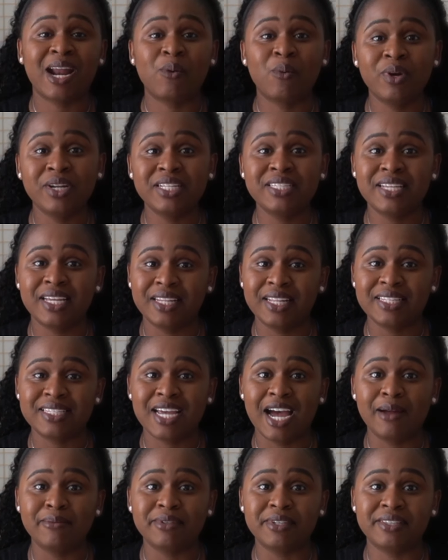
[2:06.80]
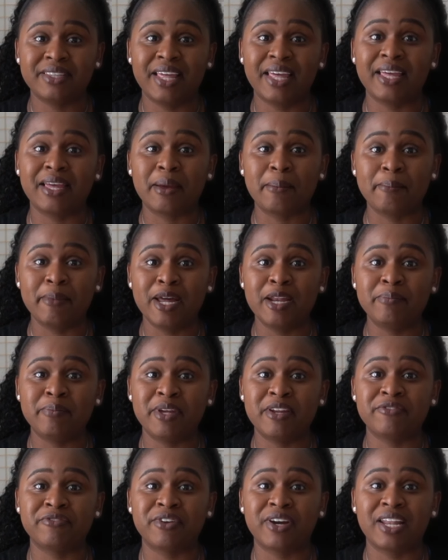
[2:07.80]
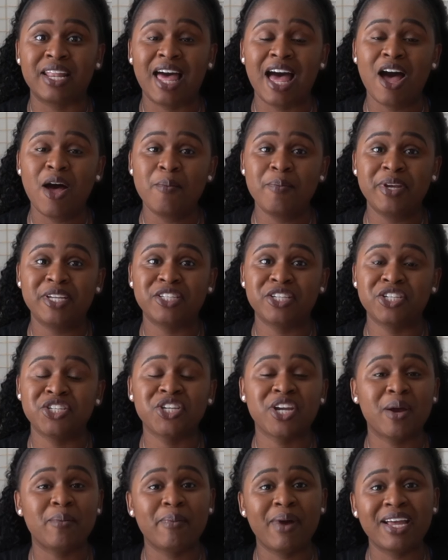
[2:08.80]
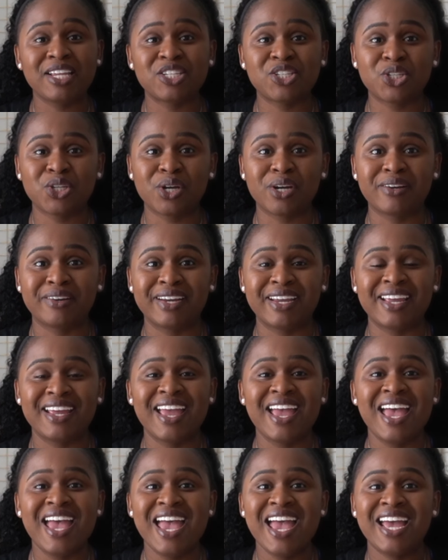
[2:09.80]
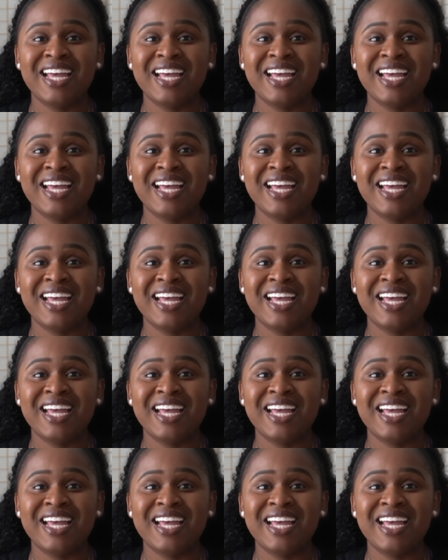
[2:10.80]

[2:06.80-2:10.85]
I want to take the time to thank Munbin for allowing me to share my story